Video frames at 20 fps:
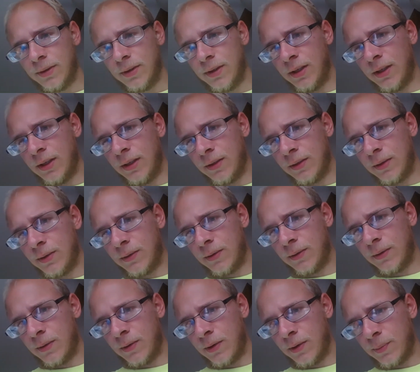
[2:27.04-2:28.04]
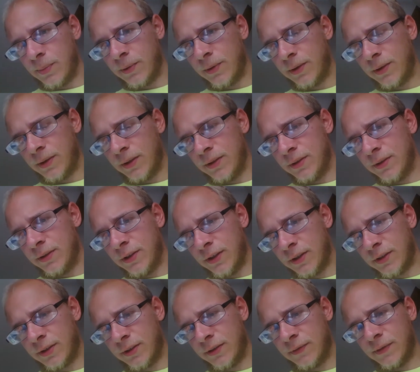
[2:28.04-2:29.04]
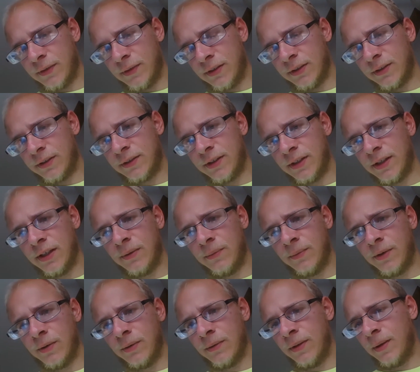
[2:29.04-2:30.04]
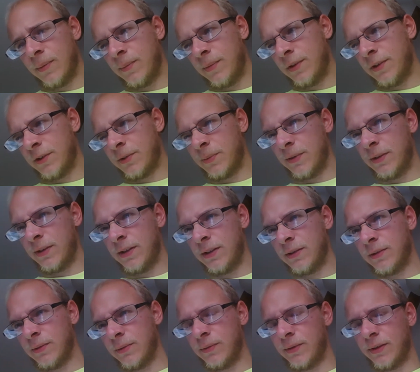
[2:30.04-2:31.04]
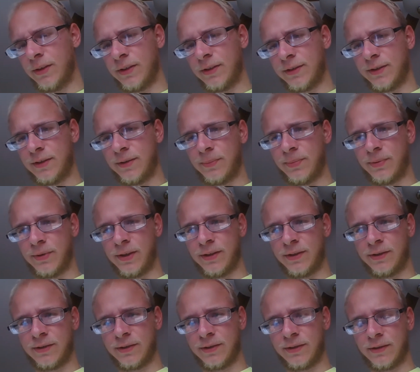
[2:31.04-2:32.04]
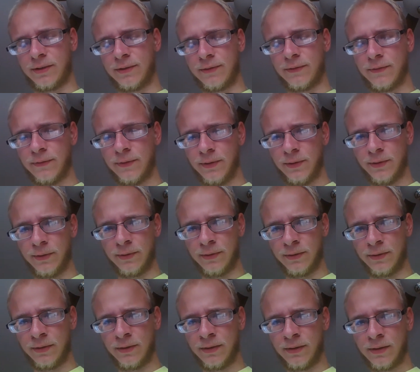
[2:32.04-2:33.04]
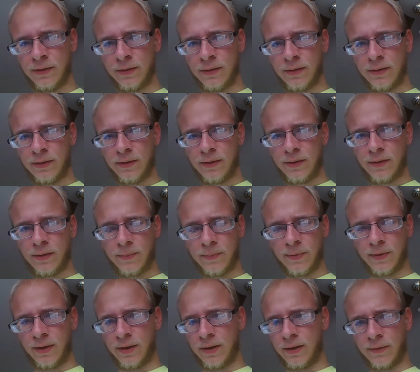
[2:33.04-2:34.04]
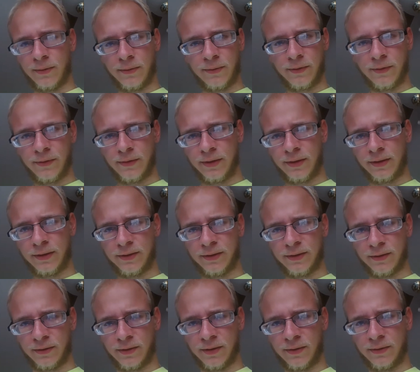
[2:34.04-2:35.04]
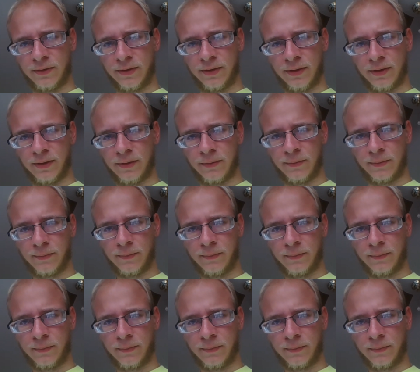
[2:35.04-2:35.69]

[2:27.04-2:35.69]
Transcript: And corporate could justify saying, well, that means we need to raise the prices on food, but I don't think so. I think